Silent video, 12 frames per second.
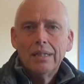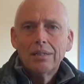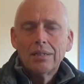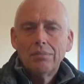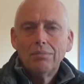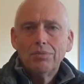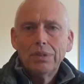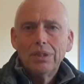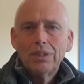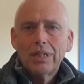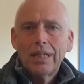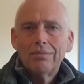some of
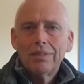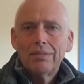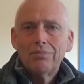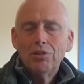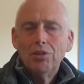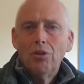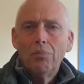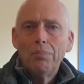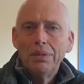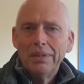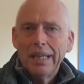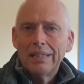which have not
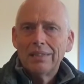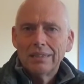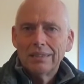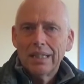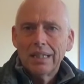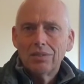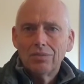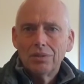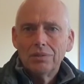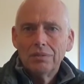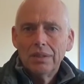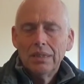been that successful,